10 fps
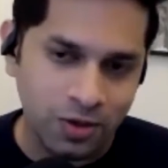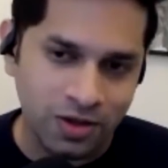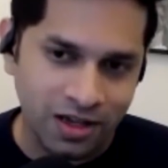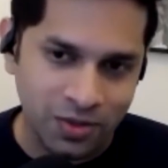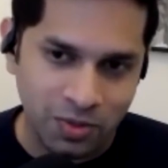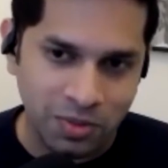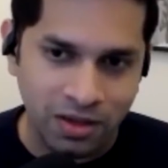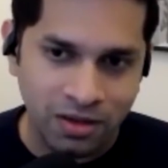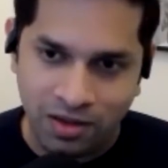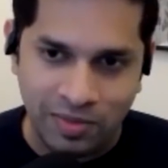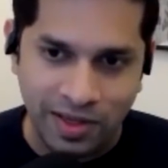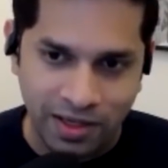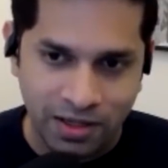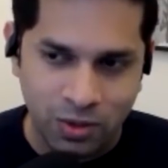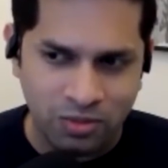task would be
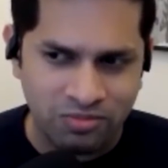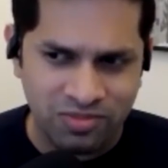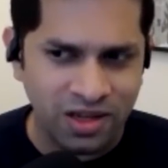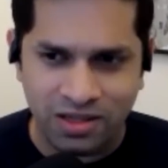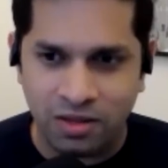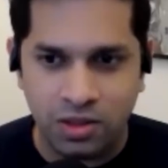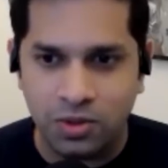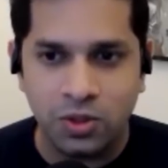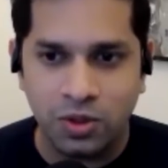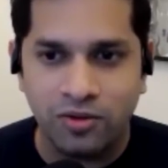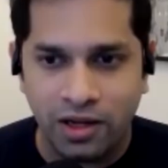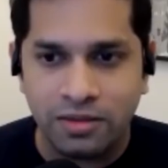completed. So that's something which you can try.